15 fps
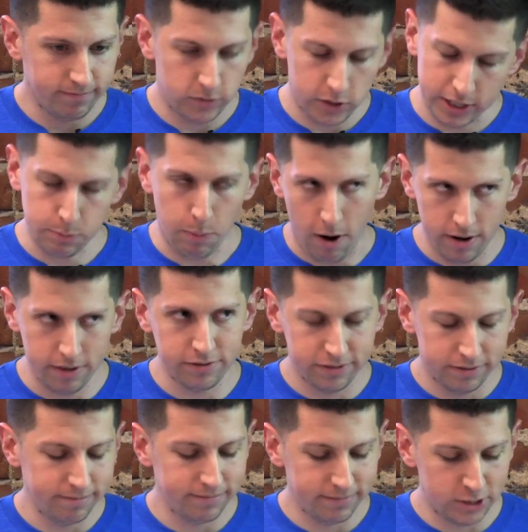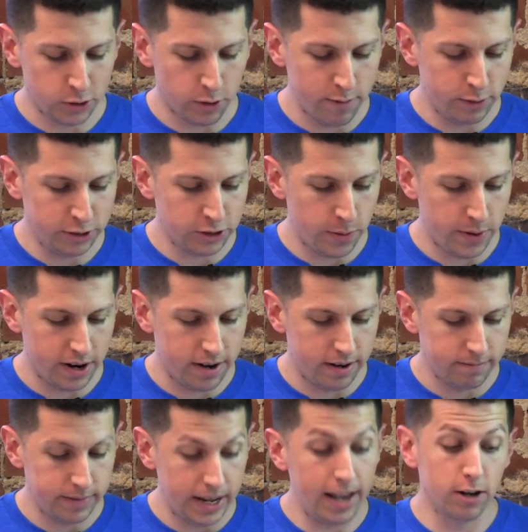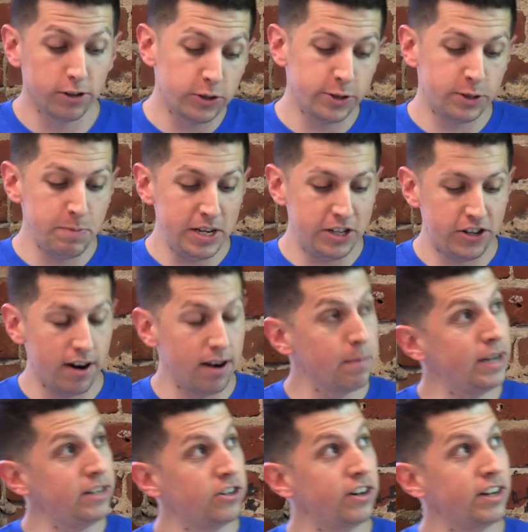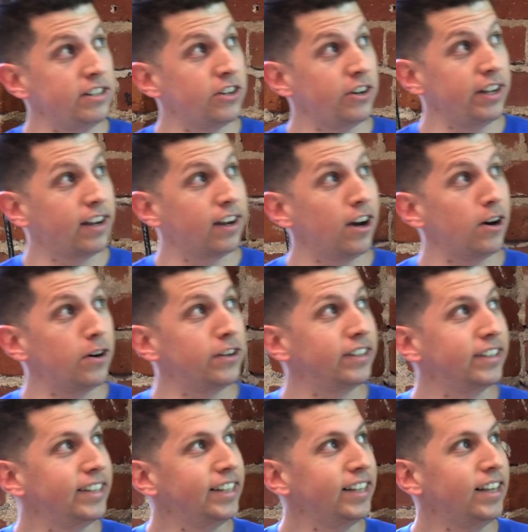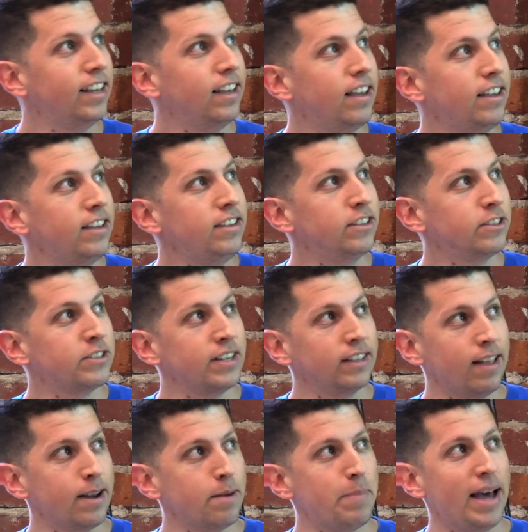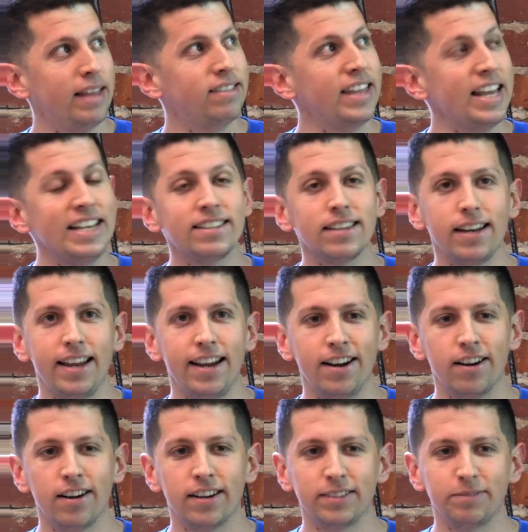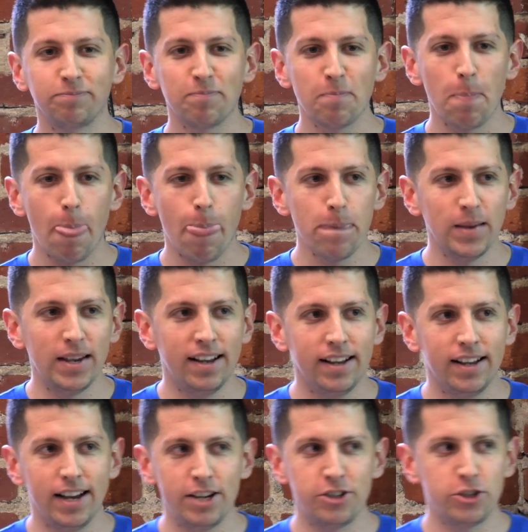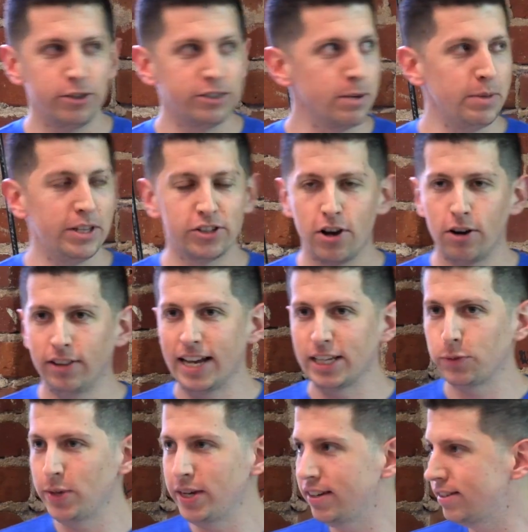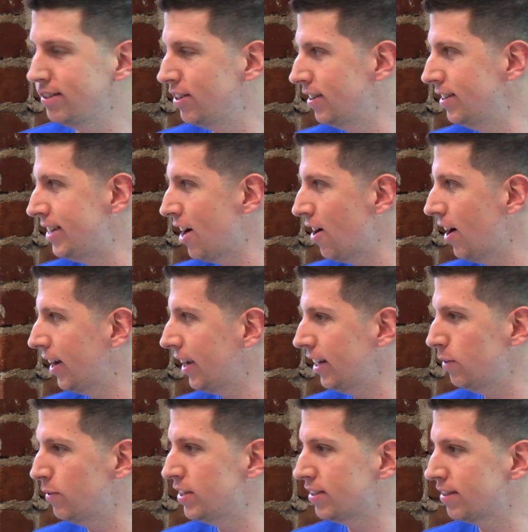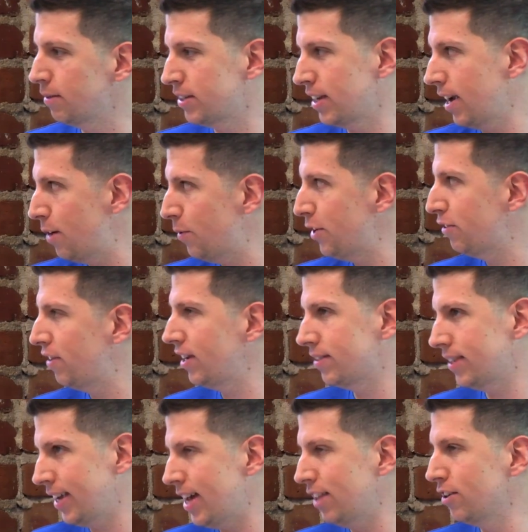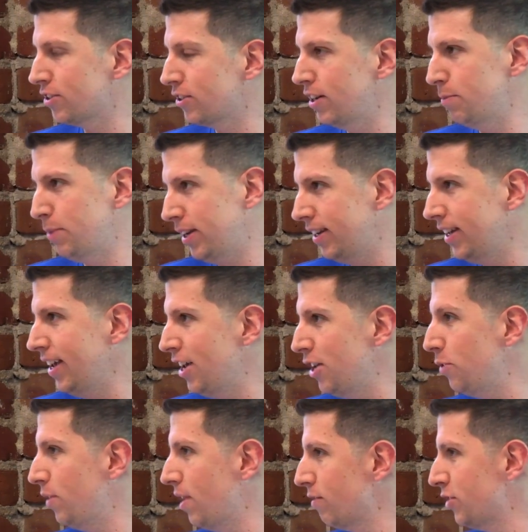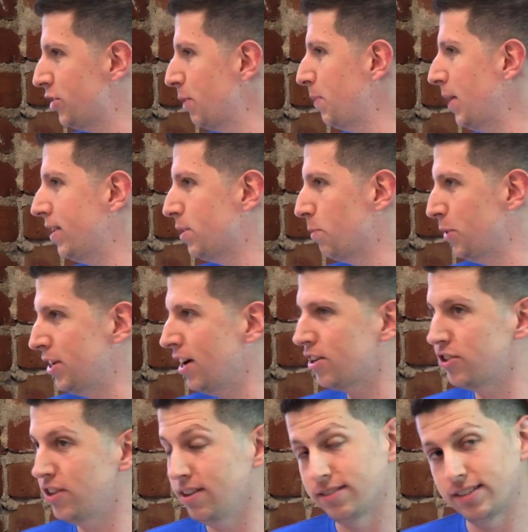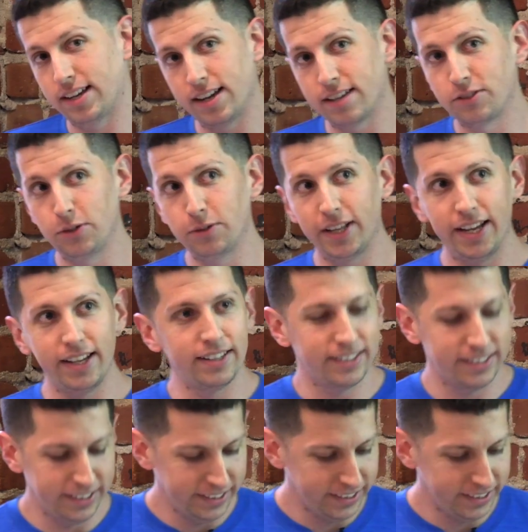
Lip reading: So that's part of the story of what's going on. And also it's me sharing my dirty, dirty code. You'll see a lot of bad things in here. I showed some of this code last week to Derek, and I was like, hey, what do you think? He's like, yeah, it looks good, but he would never ship that to production. I was like, oh, too late.